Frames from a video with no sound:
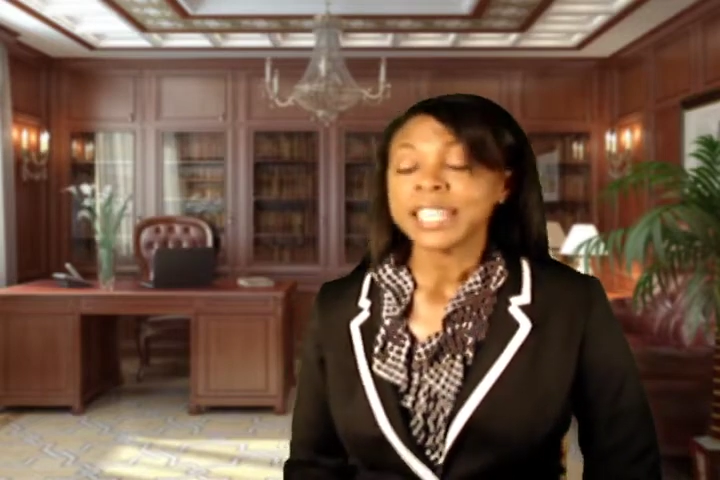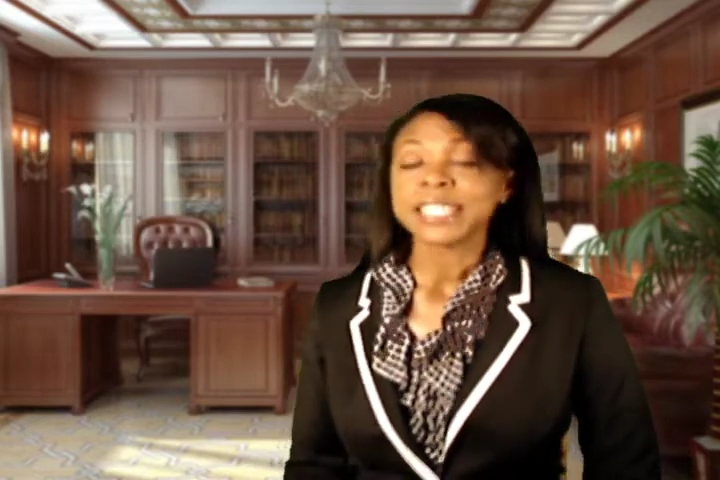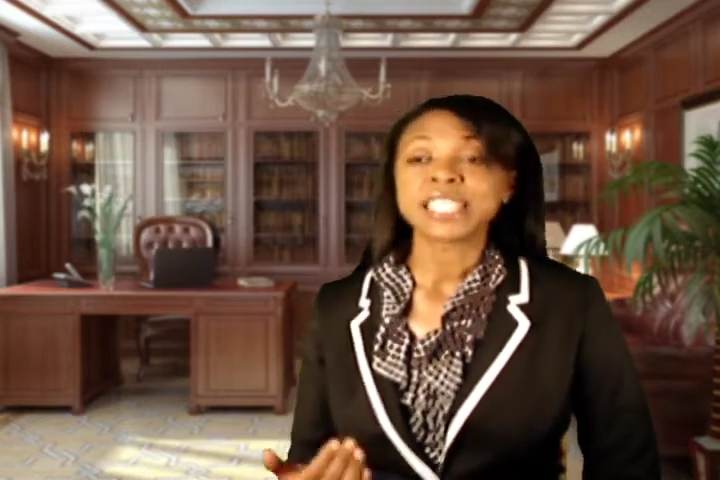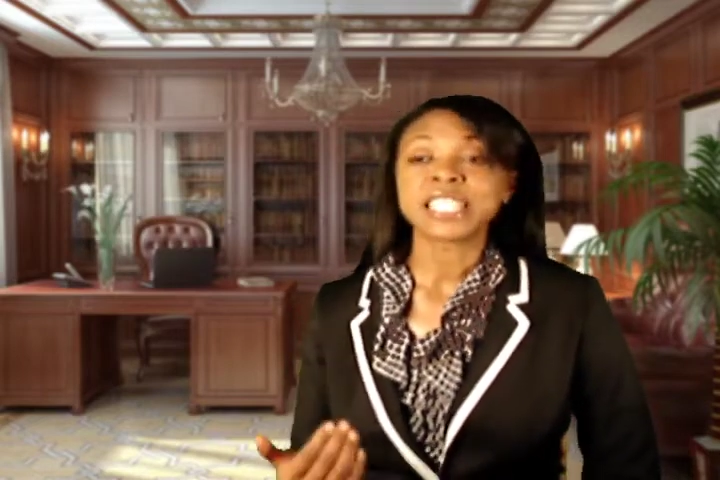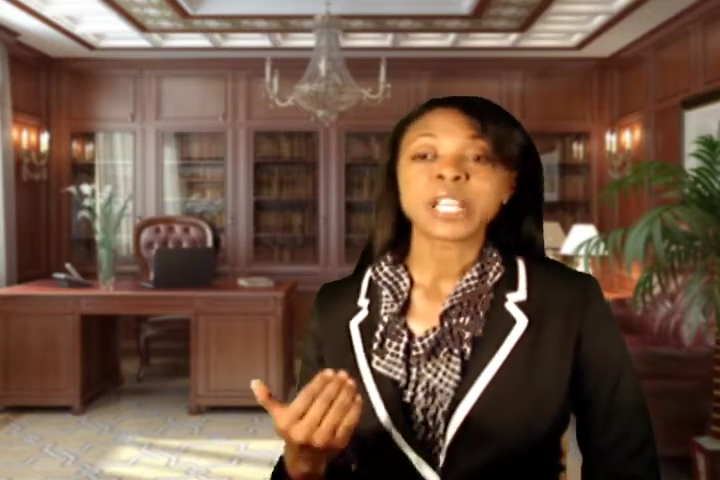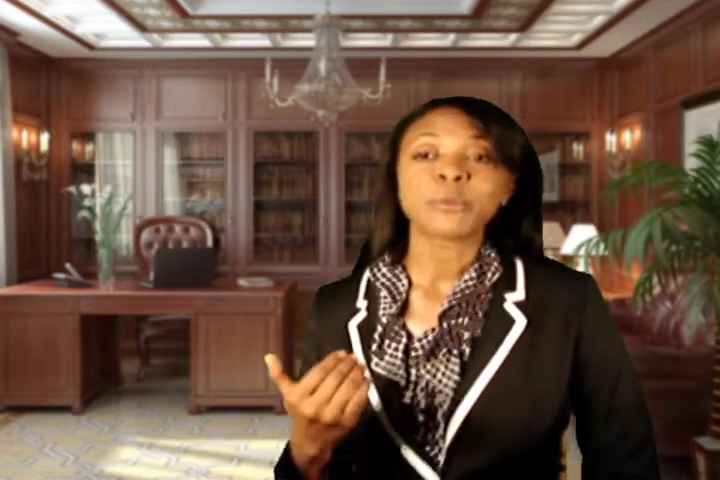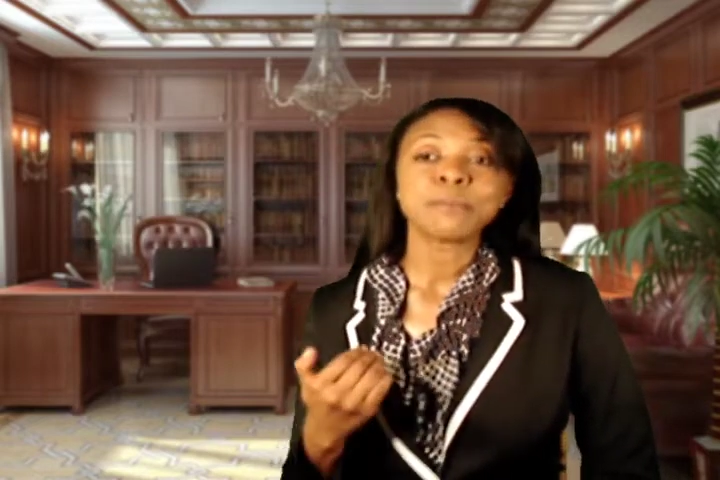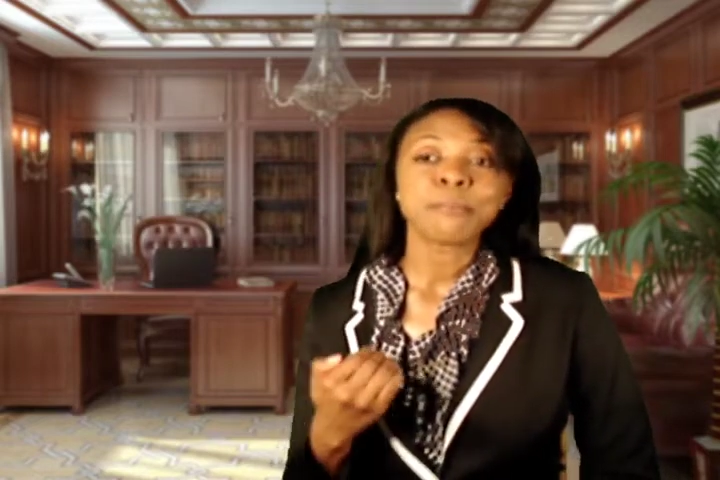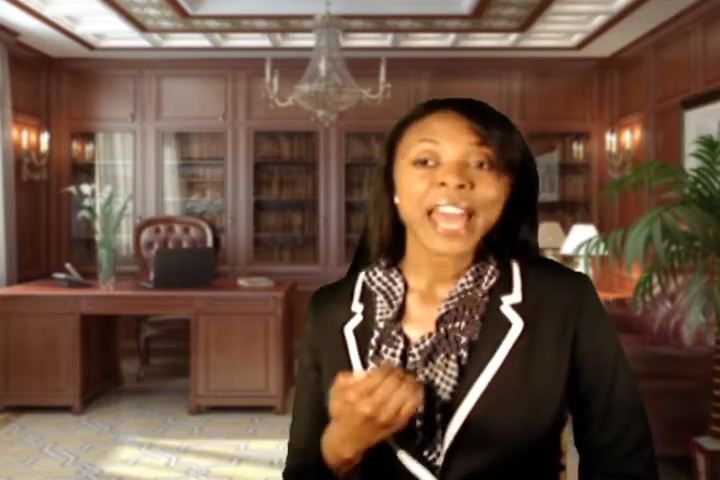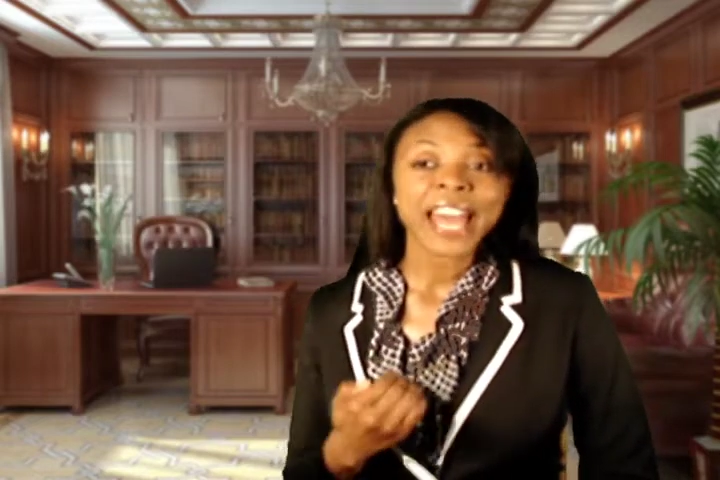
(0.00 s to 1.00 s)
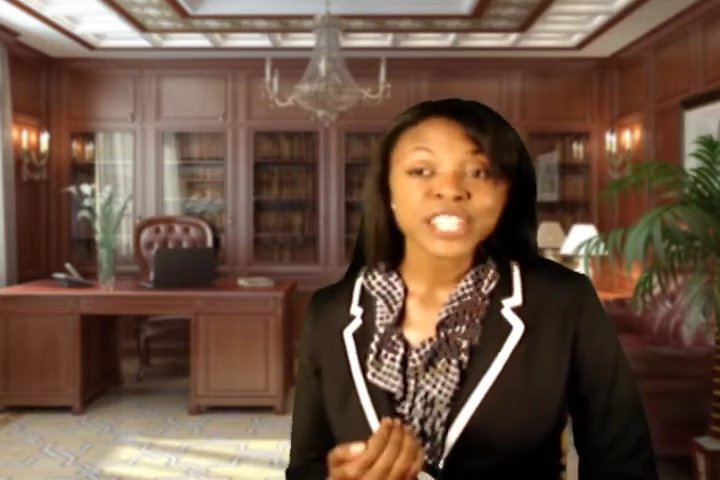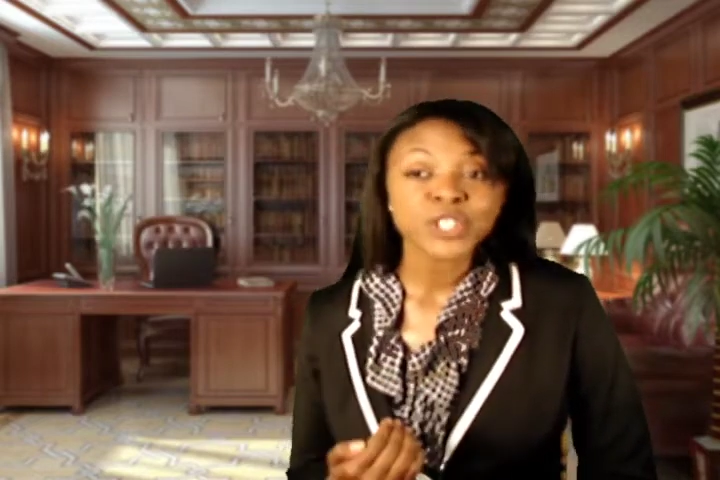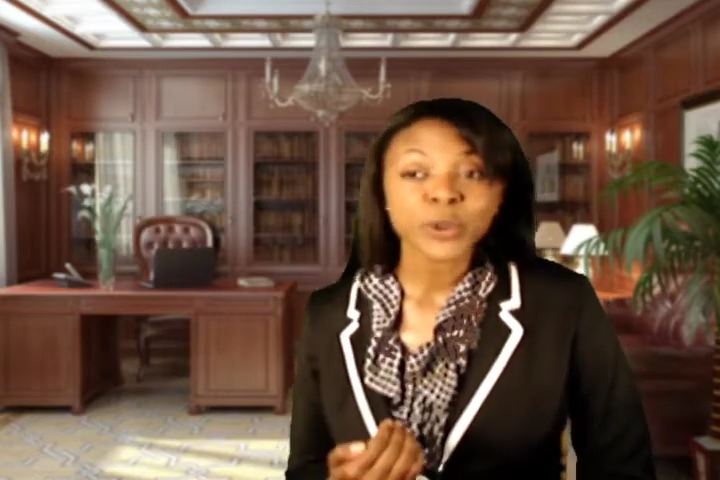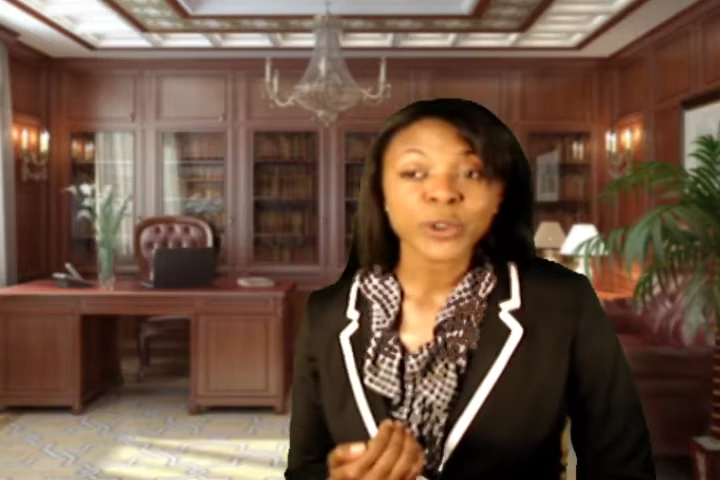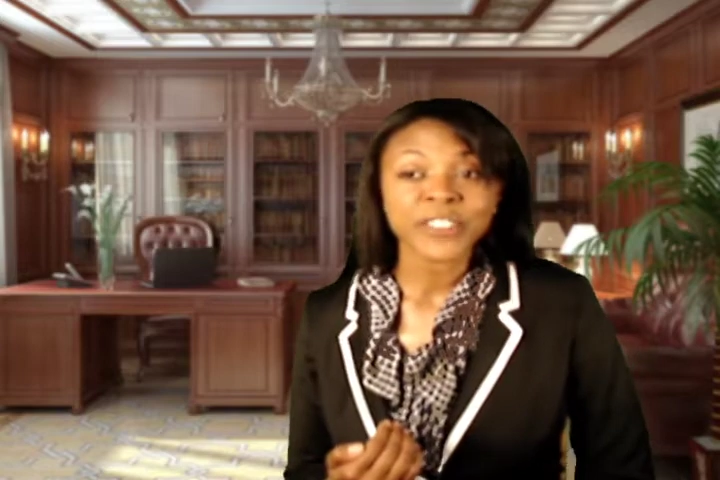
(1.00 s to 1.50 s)
Did someone manage
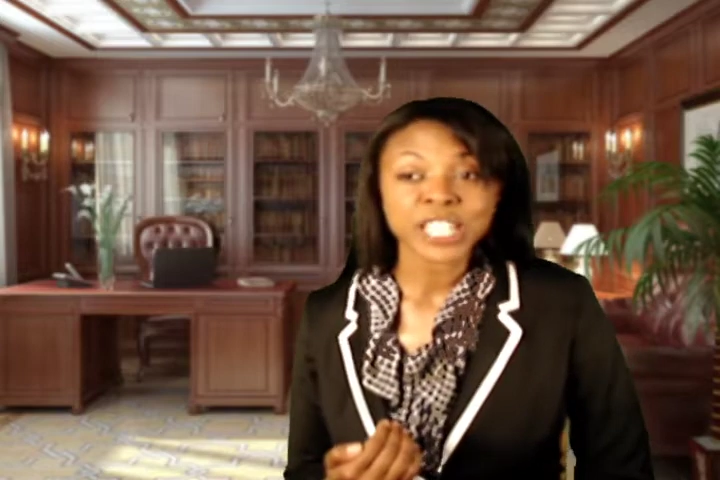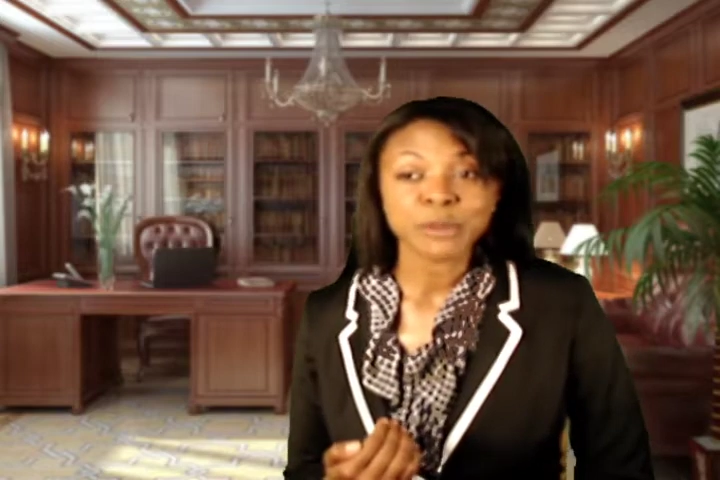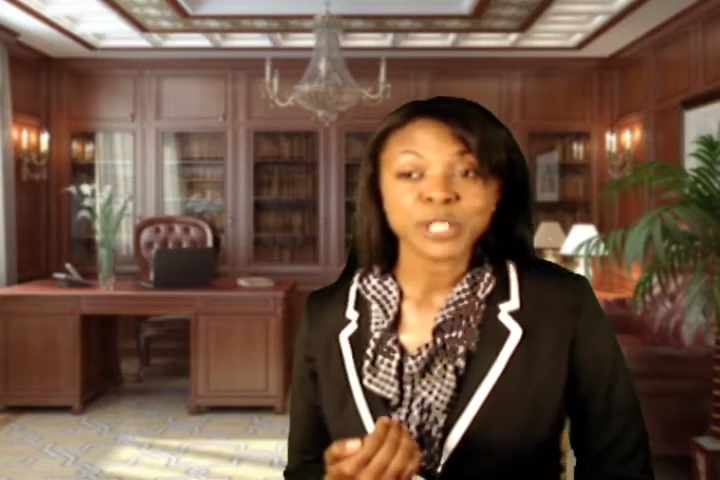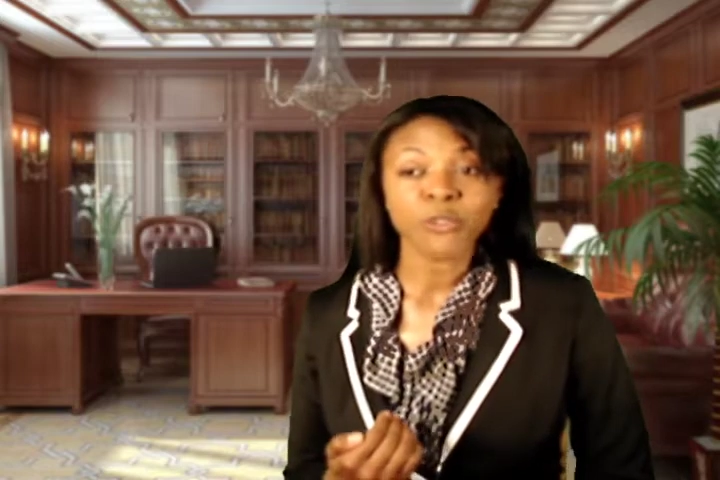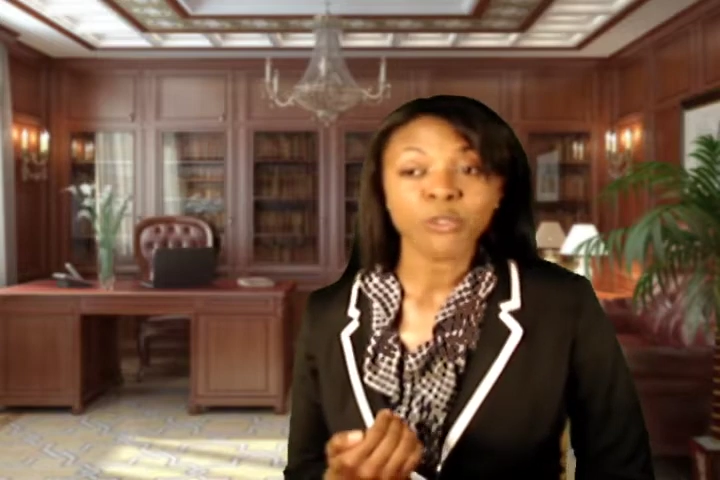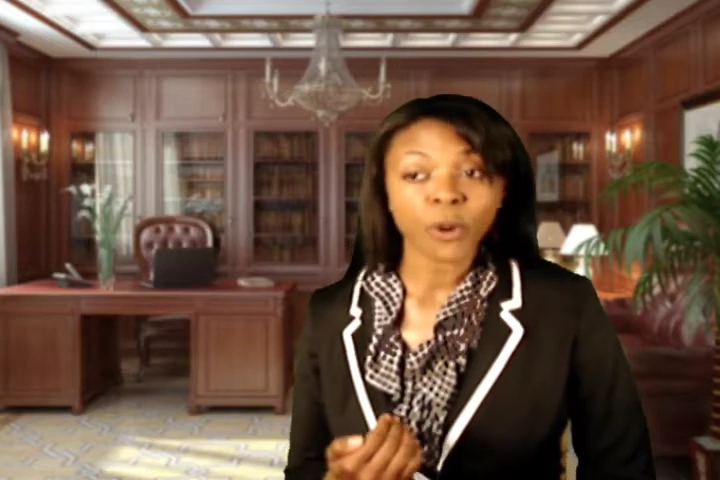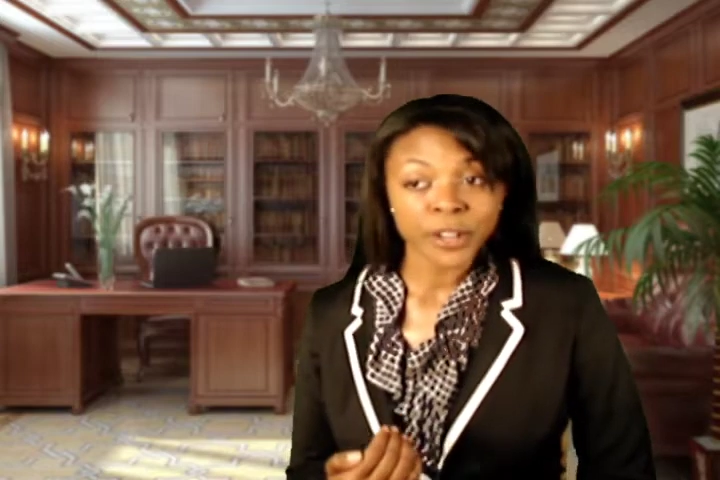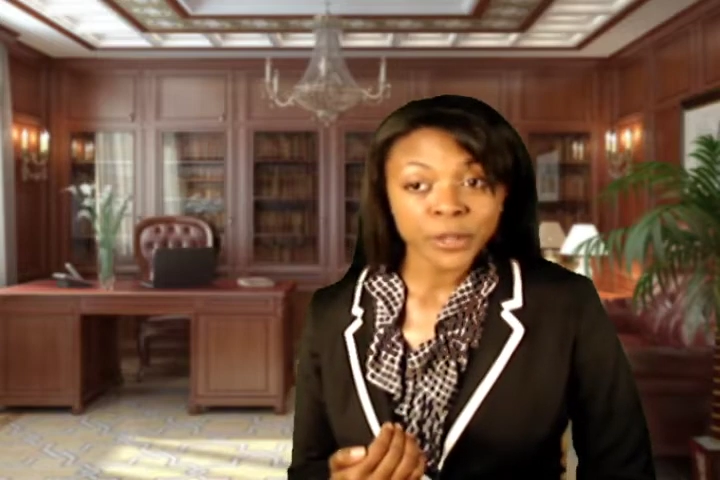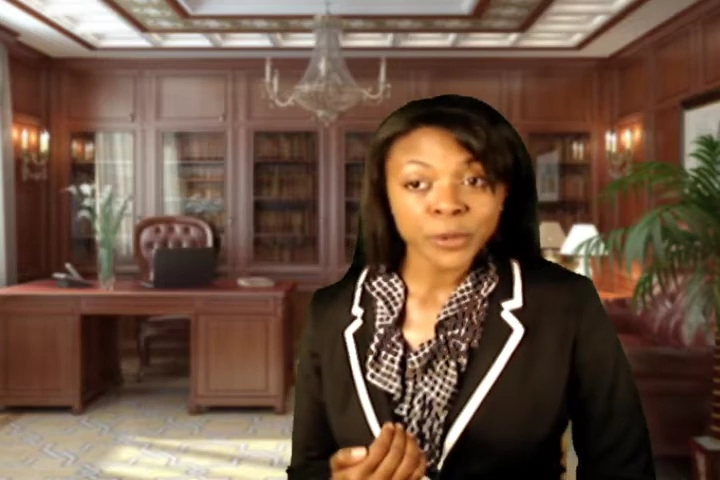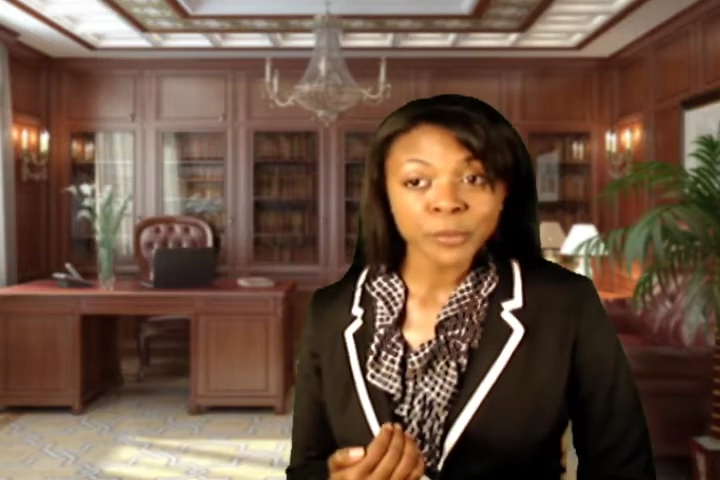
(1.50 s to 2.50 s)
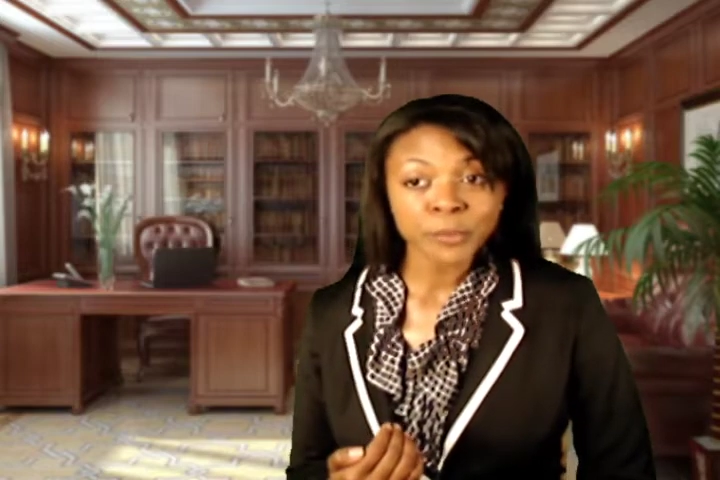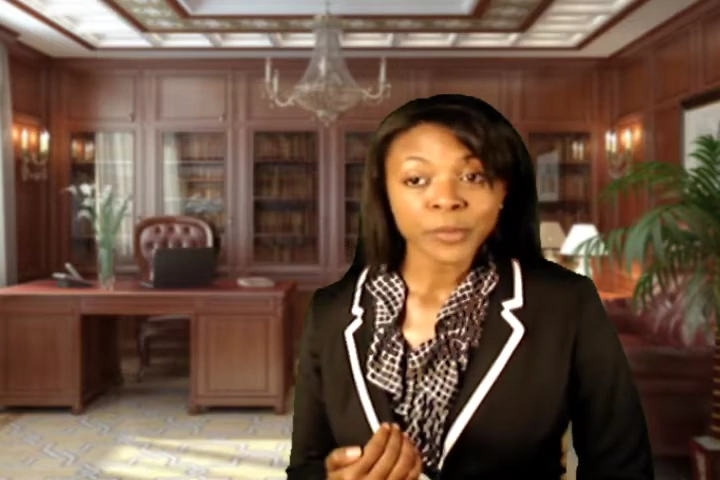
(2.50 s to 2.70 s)
your investments for you,